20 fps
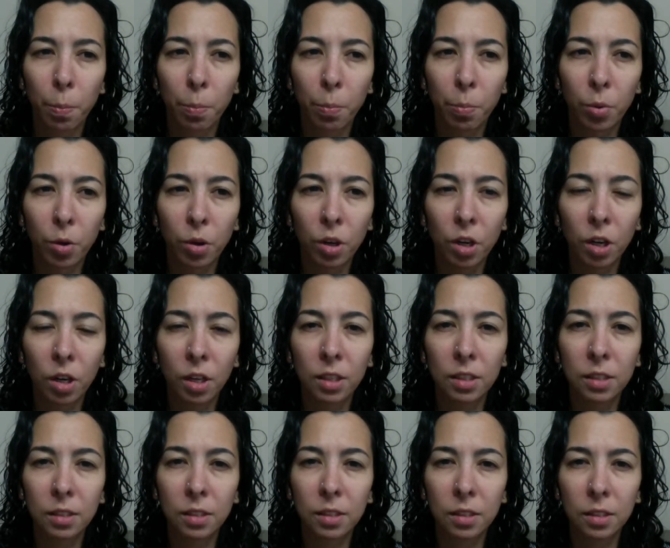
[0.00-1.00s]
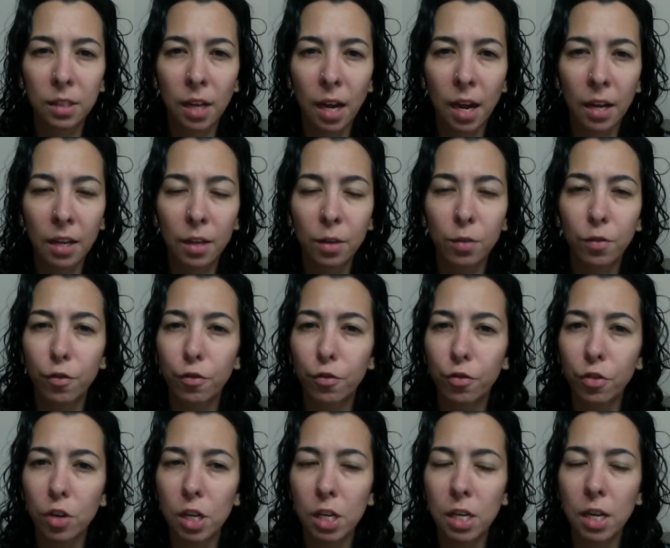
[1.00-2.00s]

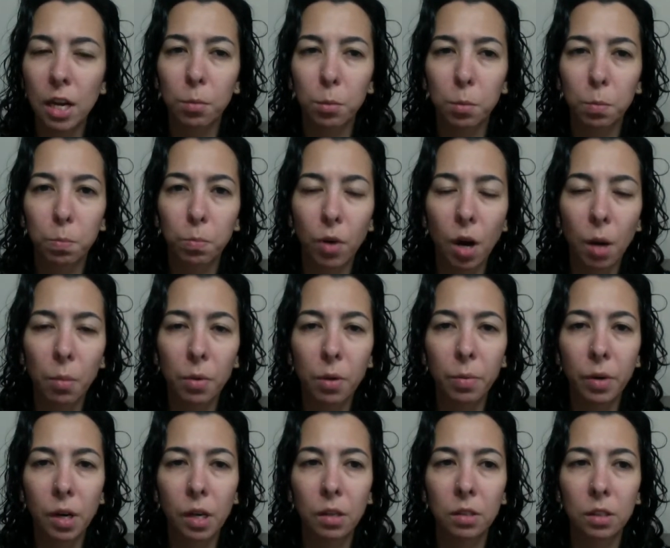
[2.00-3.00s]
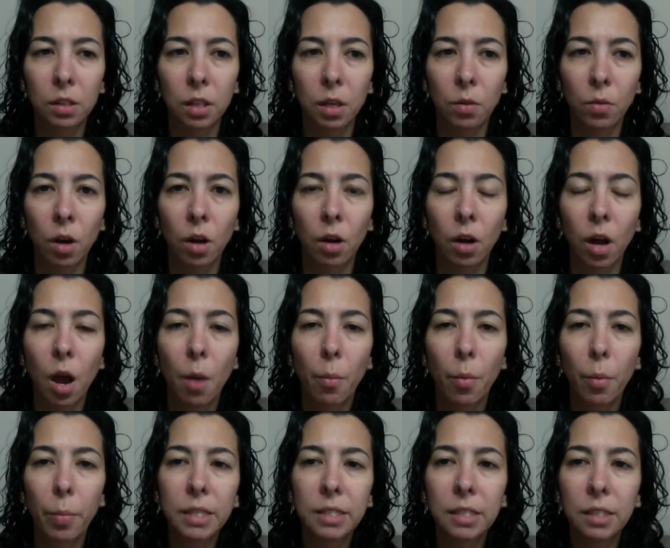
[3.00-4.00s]
bergatine-free. I'm probably pronouncing that wrong,
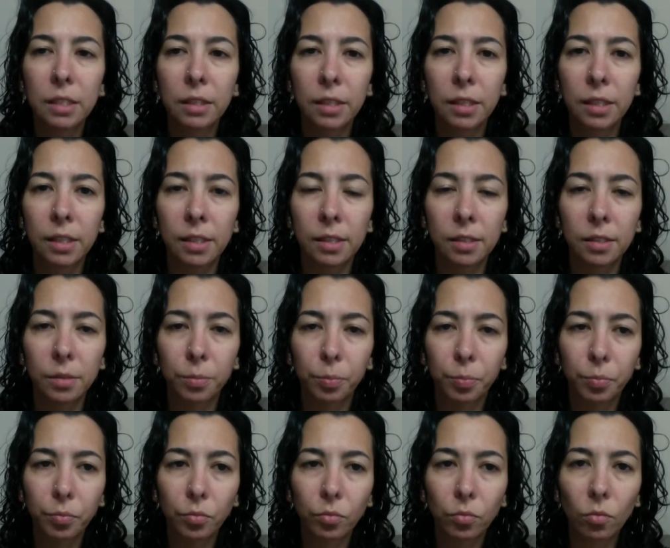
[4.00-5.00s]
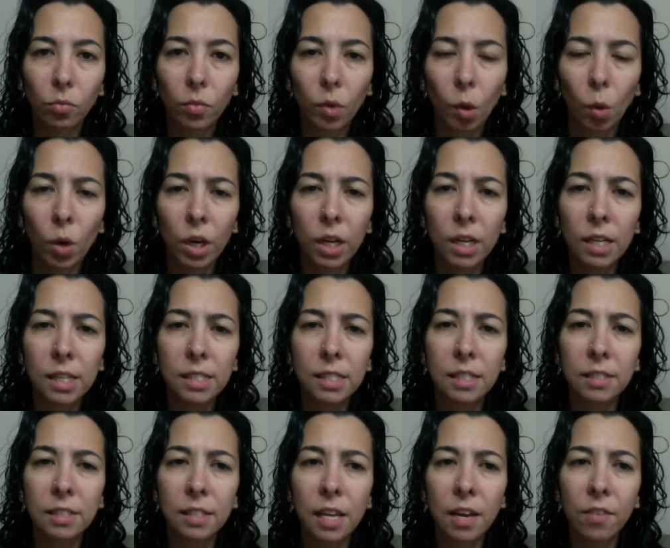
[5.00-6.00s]
but basically what it
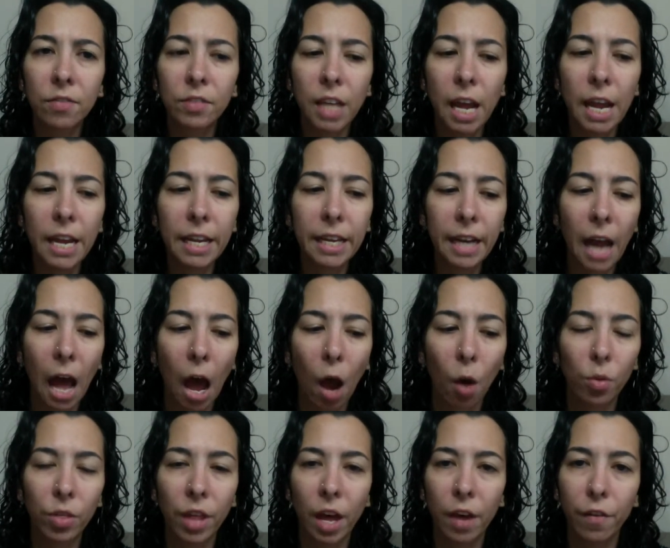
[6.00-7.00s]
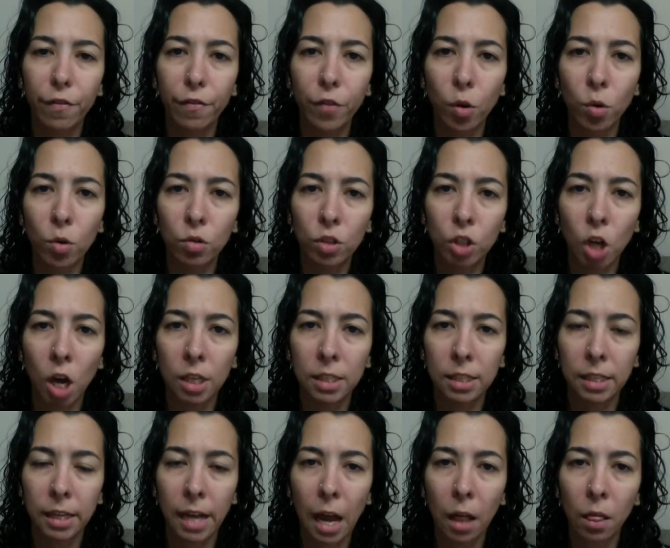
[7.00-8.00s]
is they have taken out that
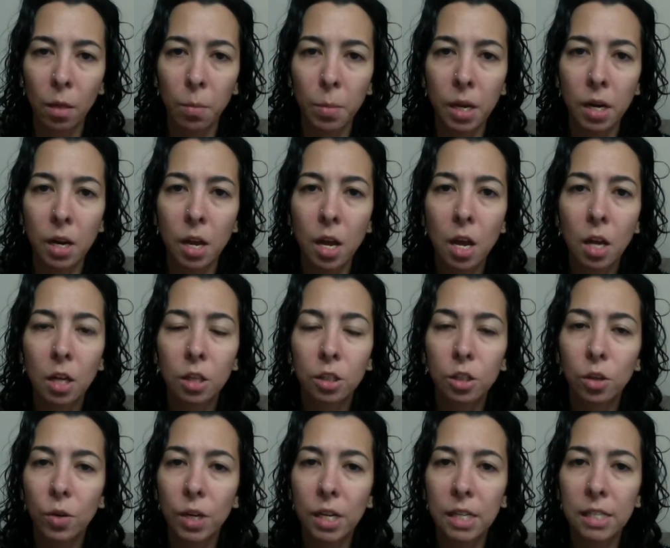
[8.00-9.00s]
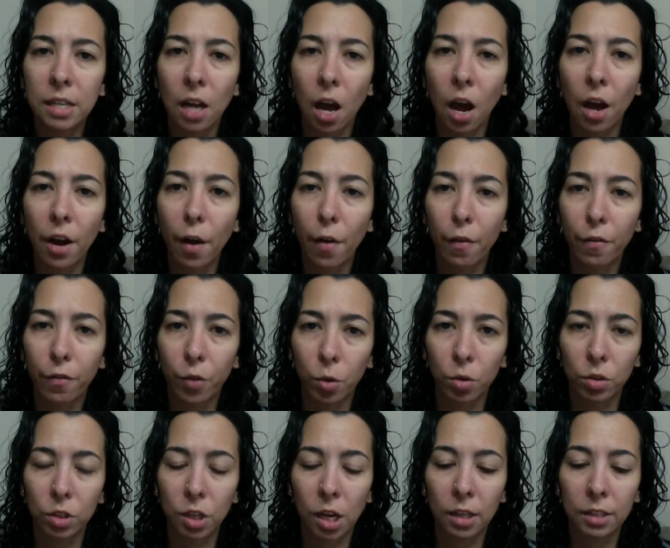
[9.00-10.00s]
phototoxic element, so it is not
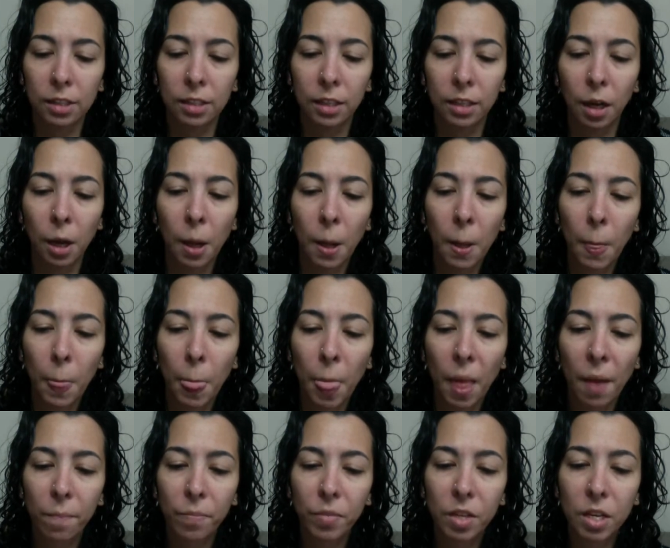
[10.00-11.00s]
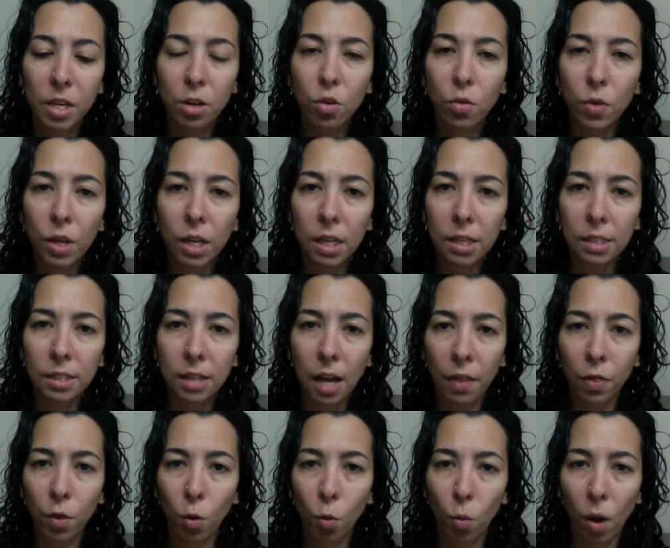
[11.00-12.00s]
phototoxic. The ingredients
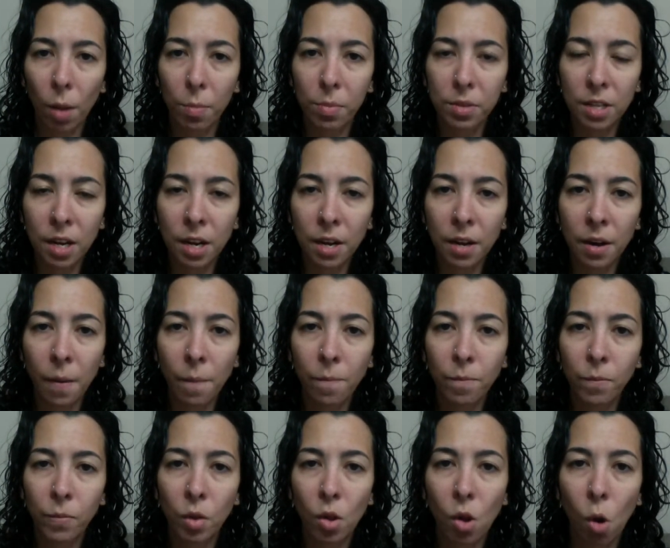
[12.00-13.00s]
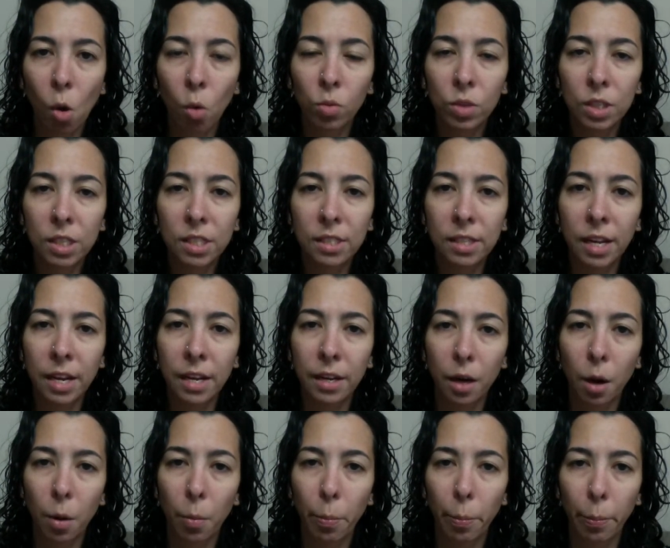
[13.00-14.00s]
on the website only state
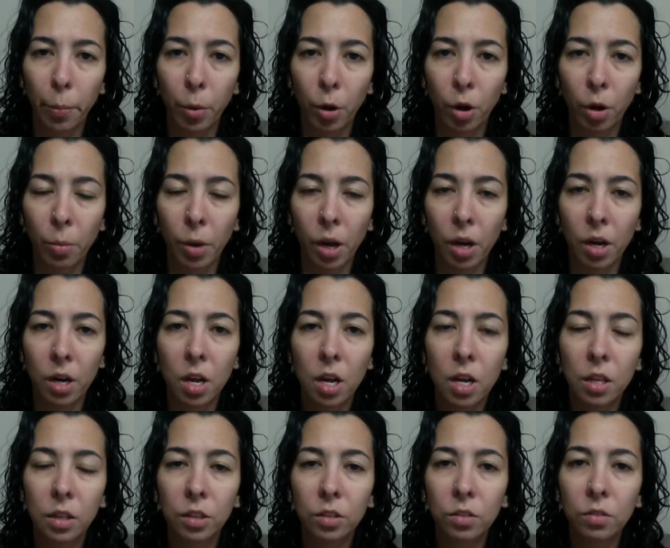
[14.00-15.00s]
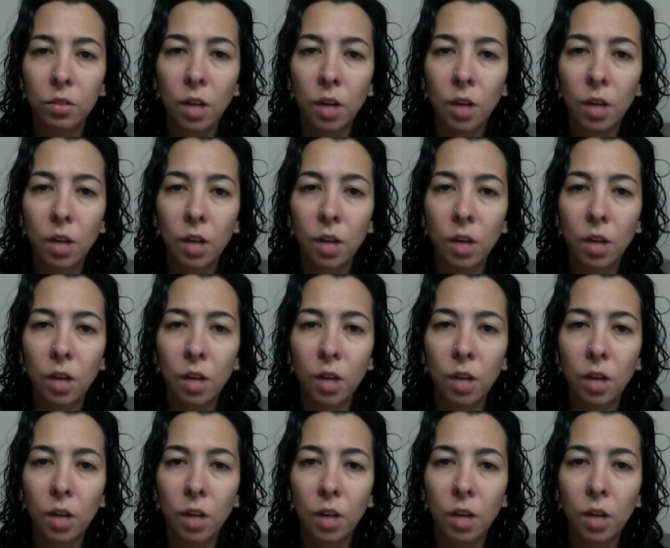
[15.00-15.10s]
bergamot. They do